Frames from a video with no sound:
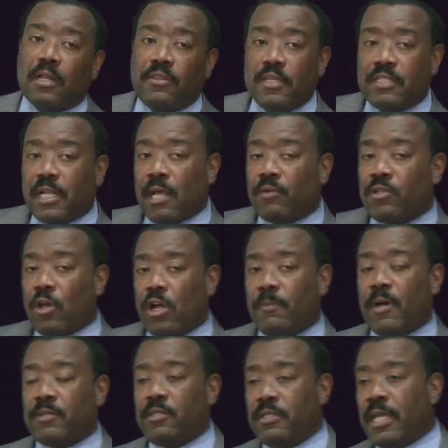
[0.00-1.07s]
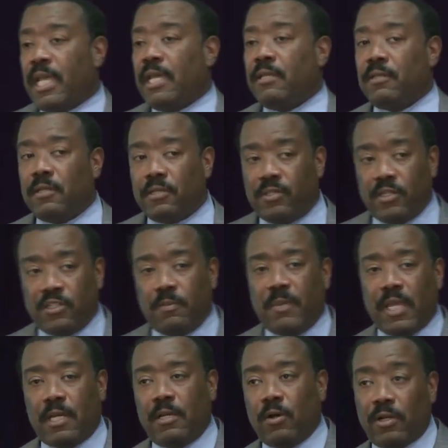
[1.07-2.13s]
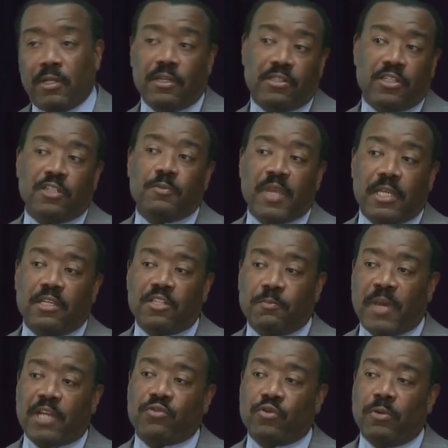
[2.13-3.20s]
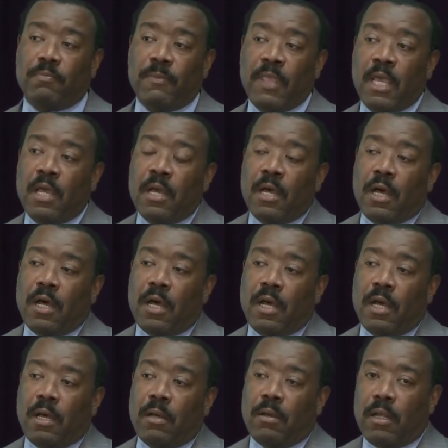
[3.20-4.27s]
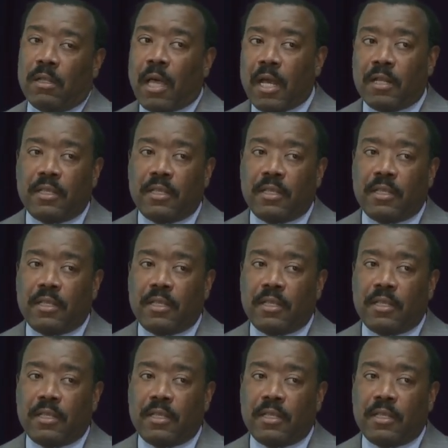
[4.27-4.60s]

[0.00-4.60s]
of things that I'll talk about today, the decision making on the decision making spectrum, uh, a lot of